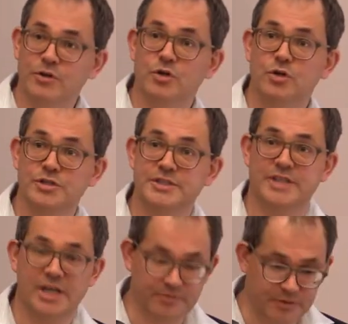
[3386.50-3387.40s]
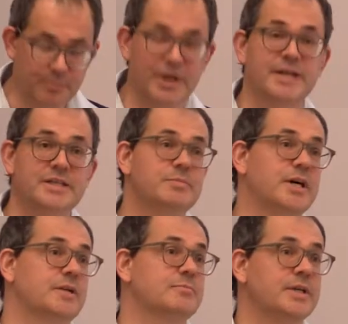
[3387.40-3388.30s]
core staff in my
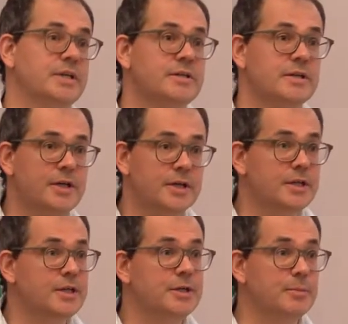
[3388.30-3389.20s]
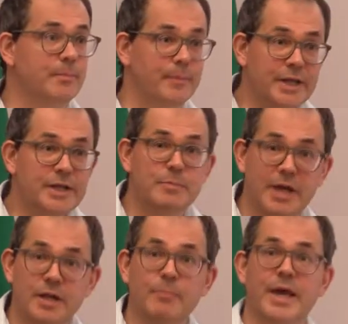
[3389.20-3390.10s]
department, the
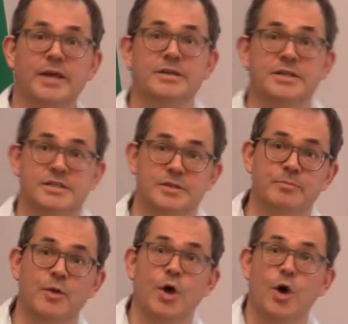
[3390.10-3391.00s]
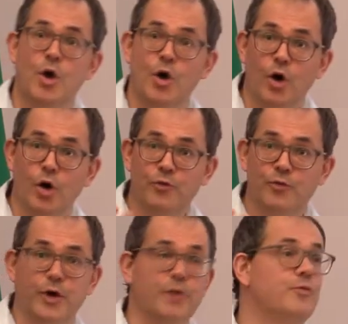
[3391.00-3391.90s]
independent mechanism,
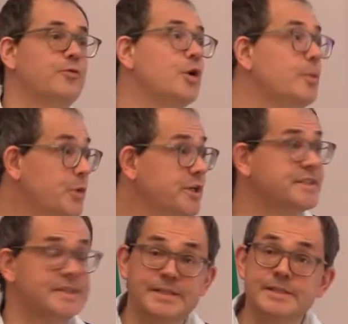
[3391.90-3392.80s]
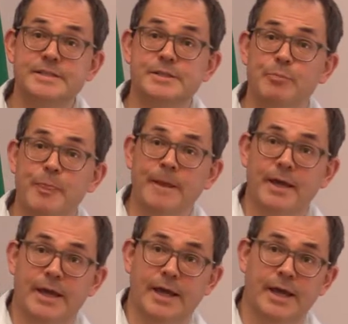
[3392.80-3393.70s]
of four persons,
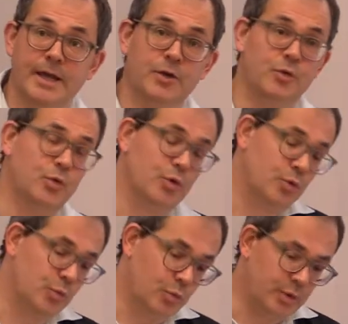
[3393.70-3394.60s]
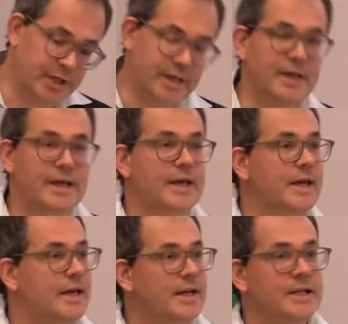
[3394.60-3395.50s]
and we
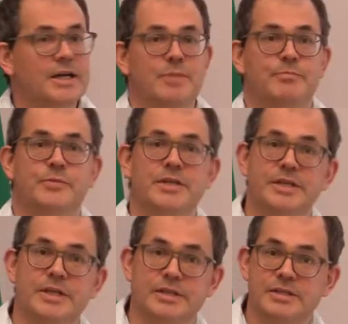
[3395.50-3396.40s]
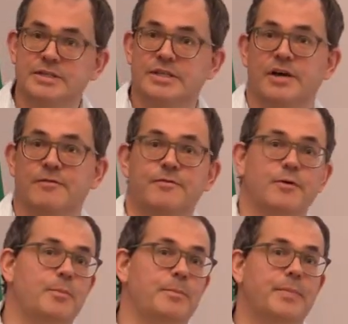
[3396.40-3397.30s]
added up the staff
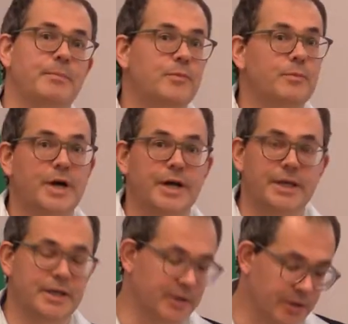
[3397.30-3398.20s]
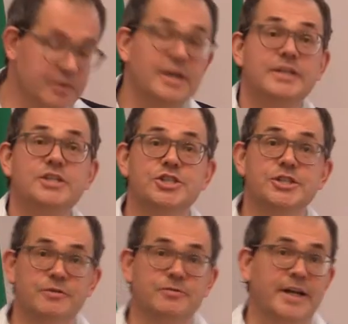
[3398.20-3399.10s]
by
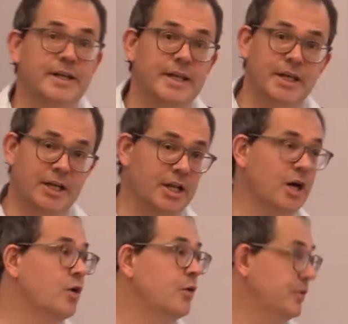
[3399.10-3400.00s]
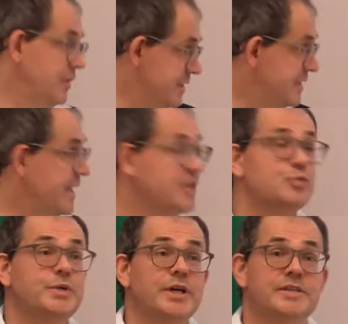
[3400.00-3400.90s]
additional funding, and now these
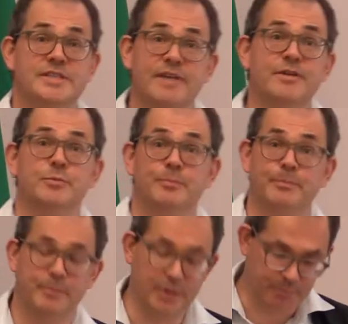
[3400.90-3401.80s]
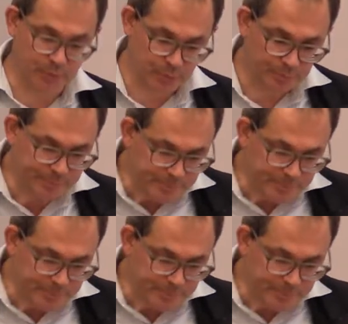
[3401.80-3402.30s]
days we are seven people